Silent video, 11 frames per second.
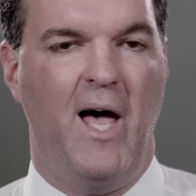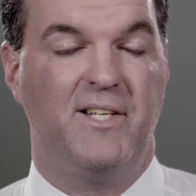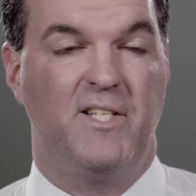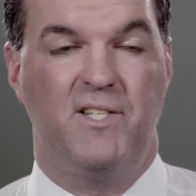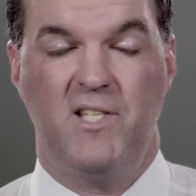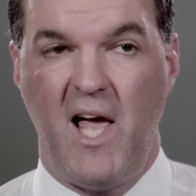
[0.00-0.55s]

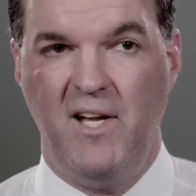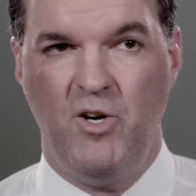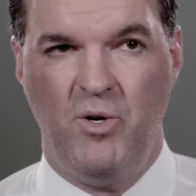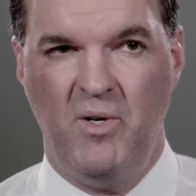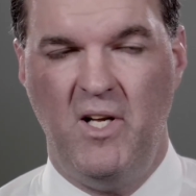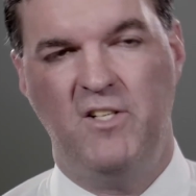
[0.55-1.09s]
As a side
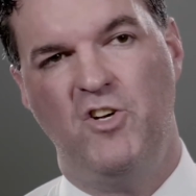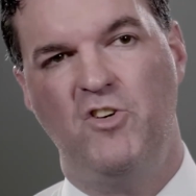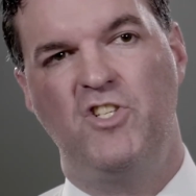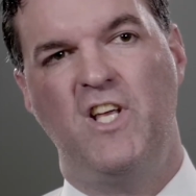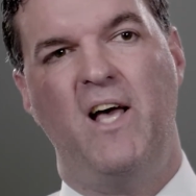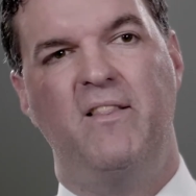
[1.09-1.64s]
note, it
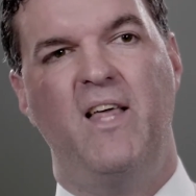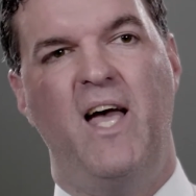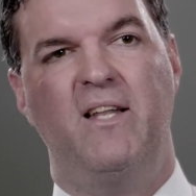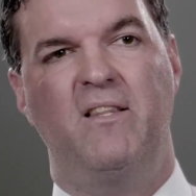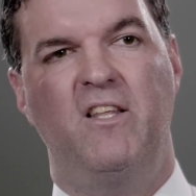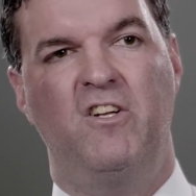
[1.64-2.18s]
turns out
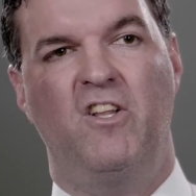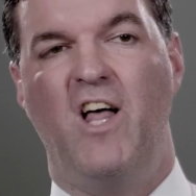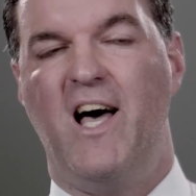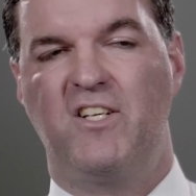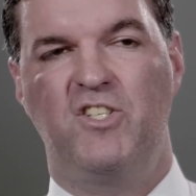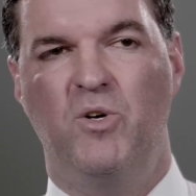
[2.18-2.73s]
that the
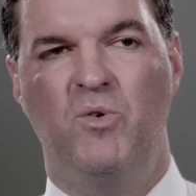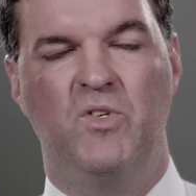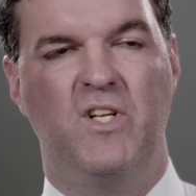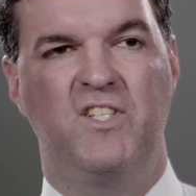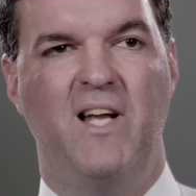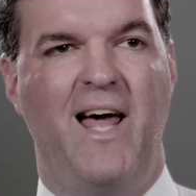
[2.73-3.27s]
naloxone
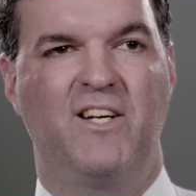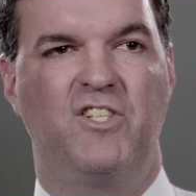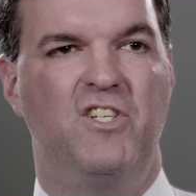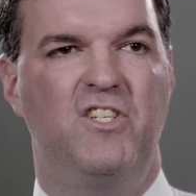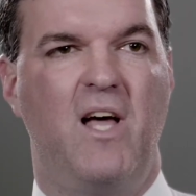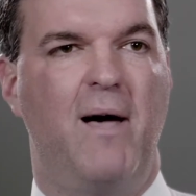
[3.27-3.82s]
doesn't
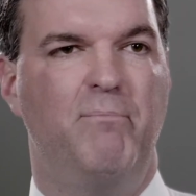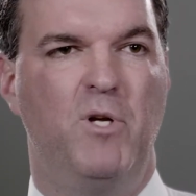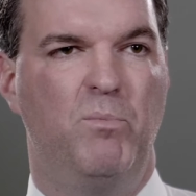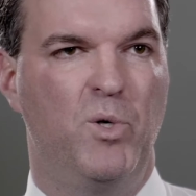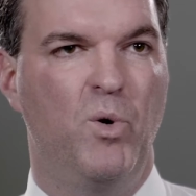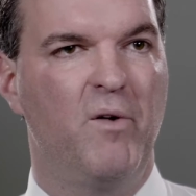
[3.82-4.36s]
actually stop
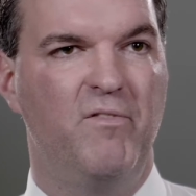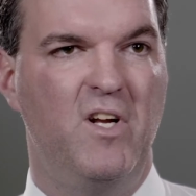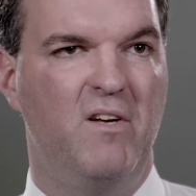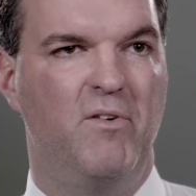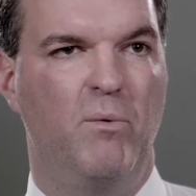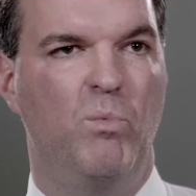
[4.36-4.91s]

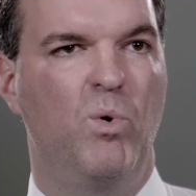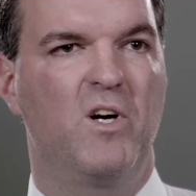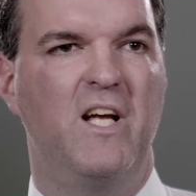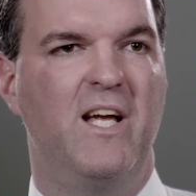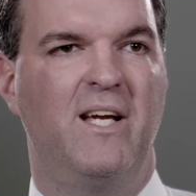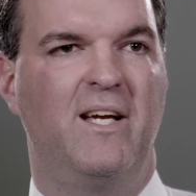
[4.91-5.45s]
buprenorphine from
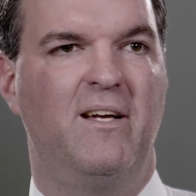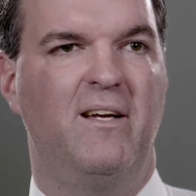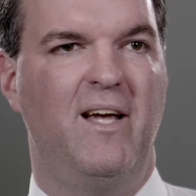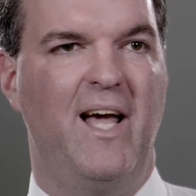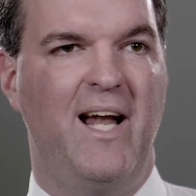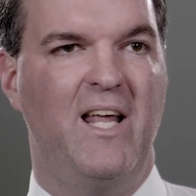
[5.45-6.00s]
working
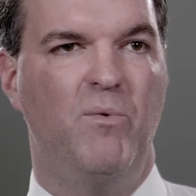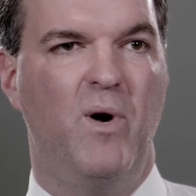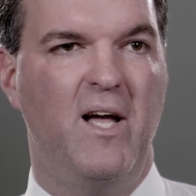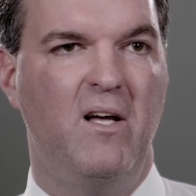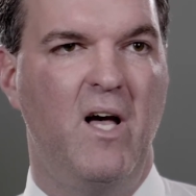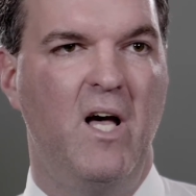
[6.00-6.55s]

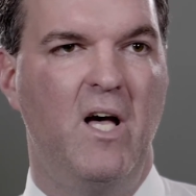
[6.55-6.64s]
anyway.